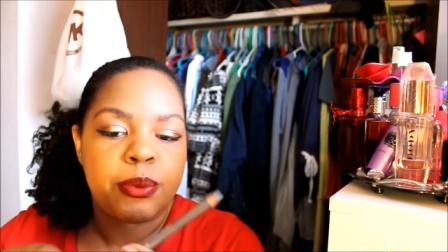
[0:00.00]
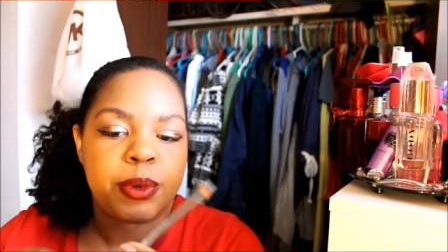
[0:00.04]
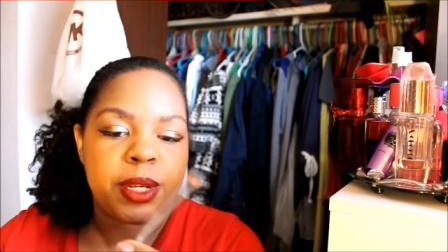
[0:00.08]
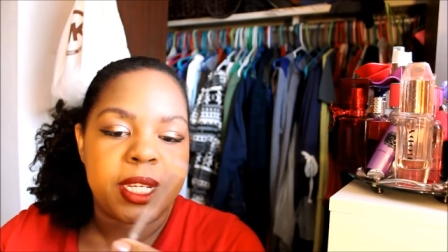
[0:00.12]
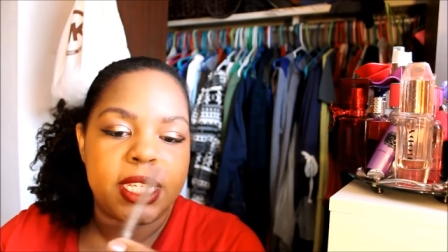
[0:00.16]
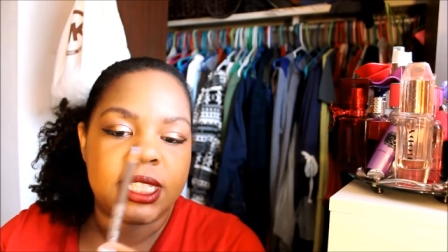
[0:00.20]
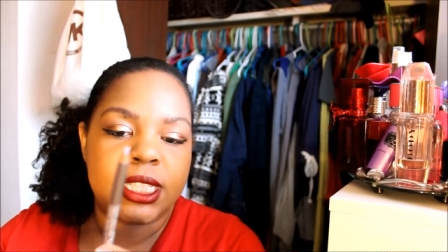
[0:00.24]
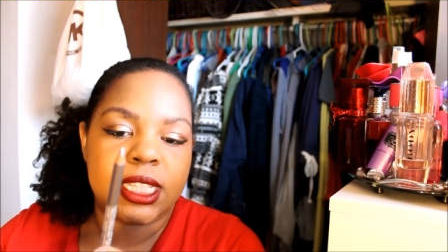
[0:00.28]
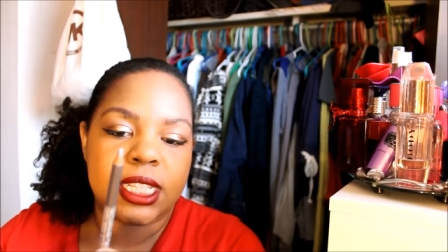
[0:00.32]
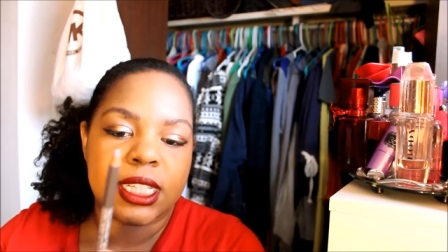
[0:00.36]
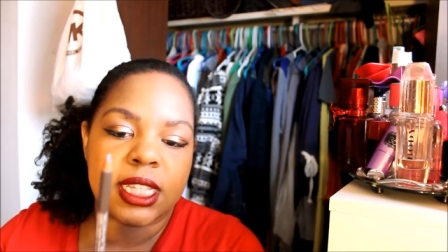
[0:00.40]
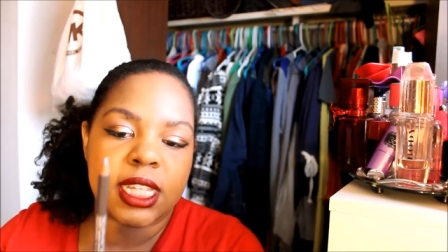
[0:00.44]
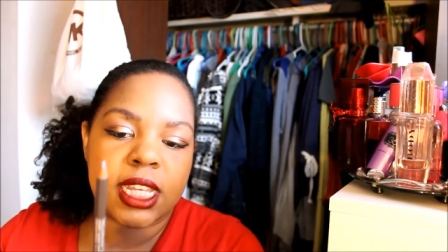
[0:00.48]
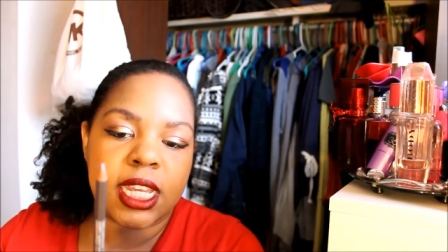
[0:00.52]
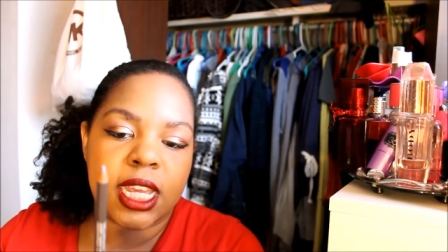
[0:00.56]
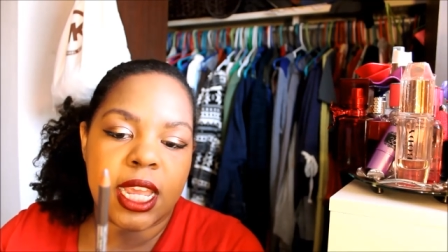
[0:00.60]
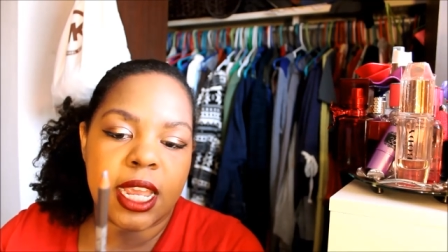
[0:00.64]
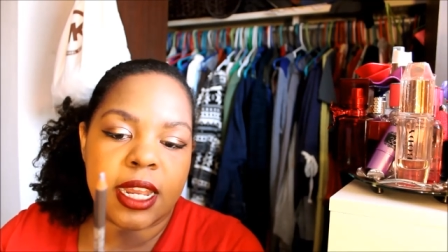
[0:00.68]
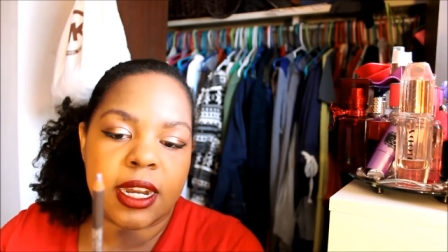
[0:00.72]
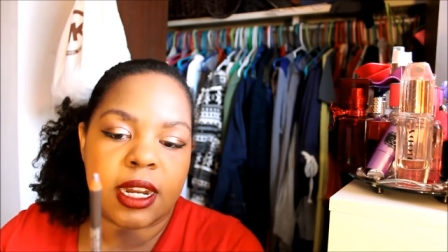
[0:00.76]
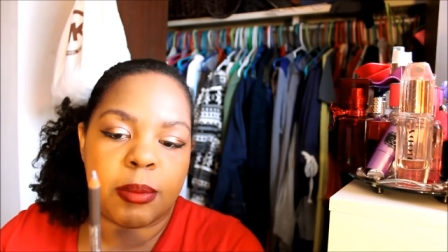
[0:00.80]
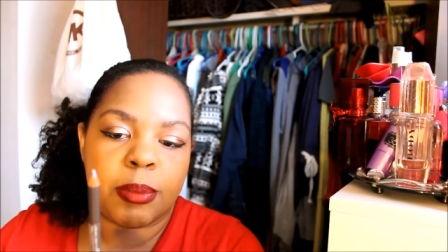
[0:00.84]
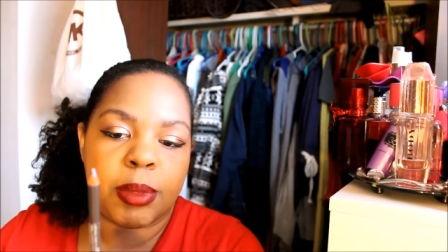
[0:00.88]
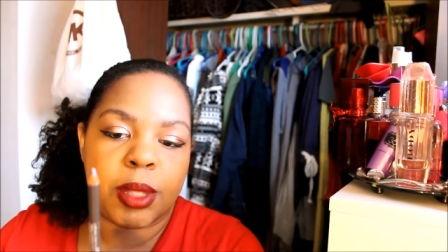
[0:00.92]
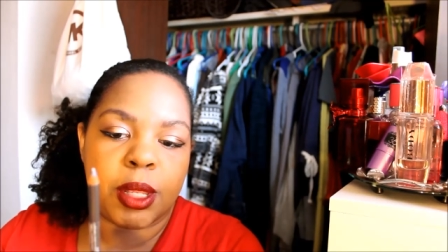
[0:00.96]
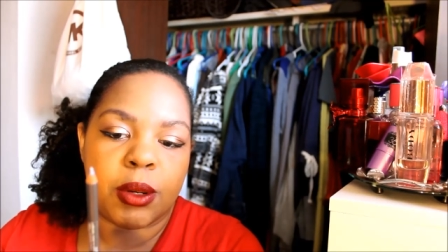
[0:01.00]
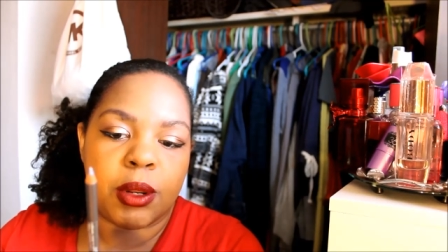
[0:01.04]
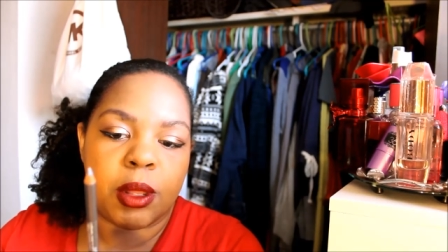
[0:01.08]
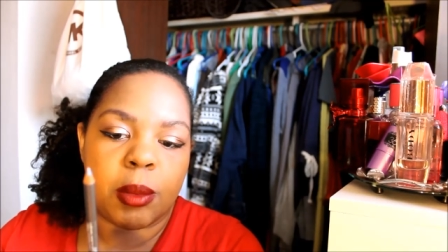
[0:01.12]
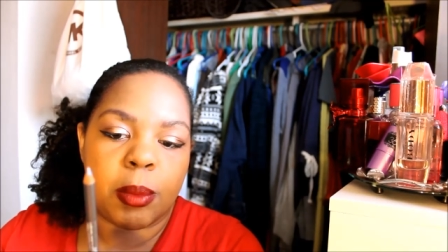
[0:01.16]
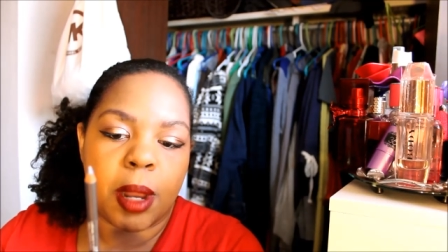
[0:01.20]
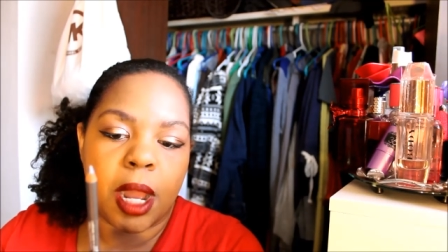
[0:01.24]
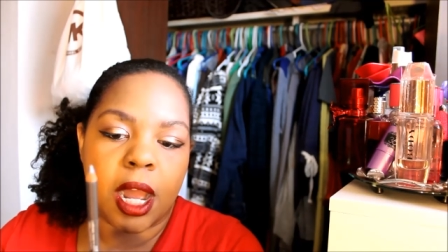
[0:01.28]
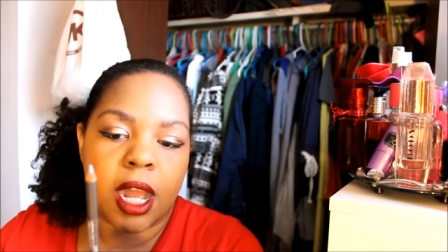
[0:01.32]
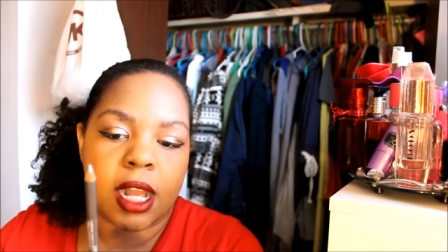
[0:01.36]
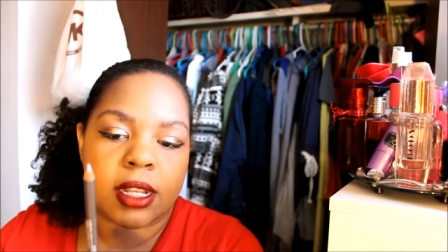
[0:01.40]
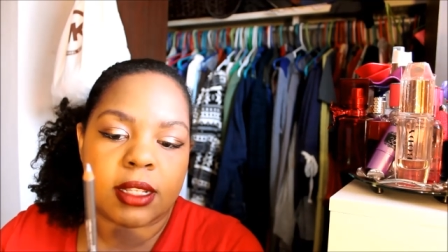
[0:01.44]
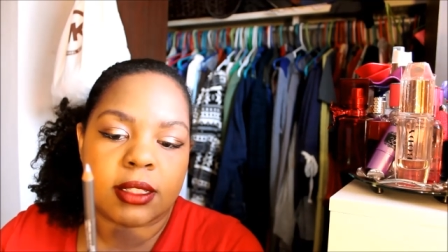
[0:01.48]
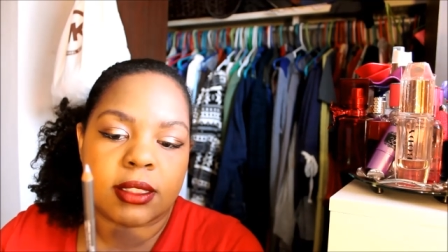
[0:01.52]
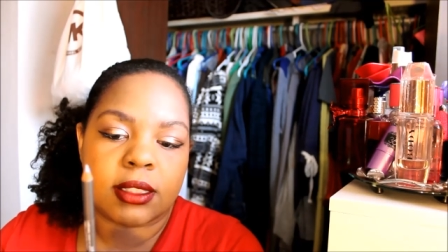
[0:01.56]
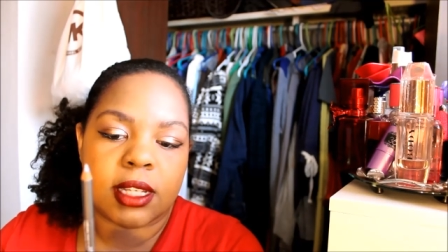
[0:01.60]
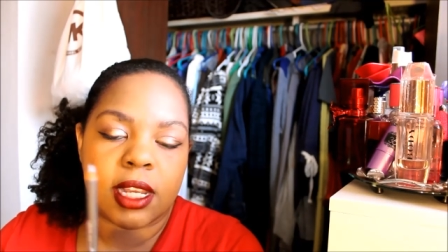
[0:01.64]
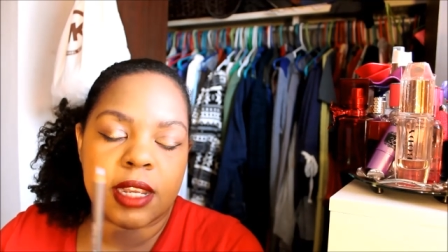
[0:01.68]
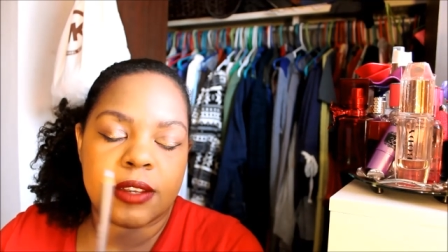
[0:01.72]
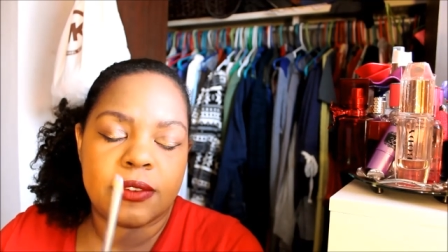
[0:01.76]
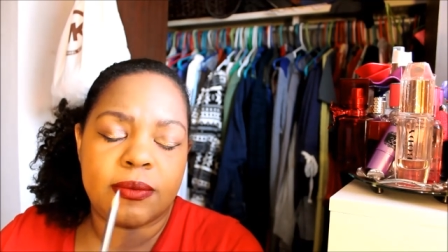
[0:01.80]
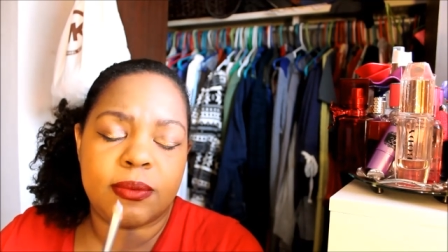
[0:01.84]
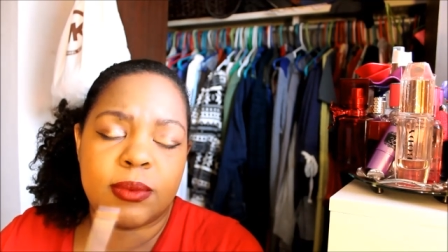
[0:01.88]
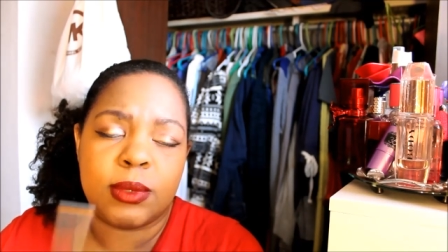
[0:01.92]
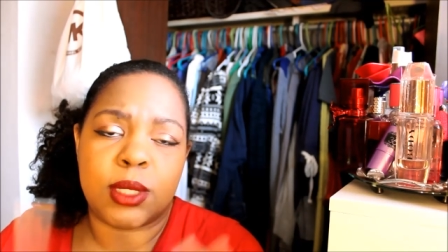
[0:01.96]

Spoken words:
recently in a beauty box. I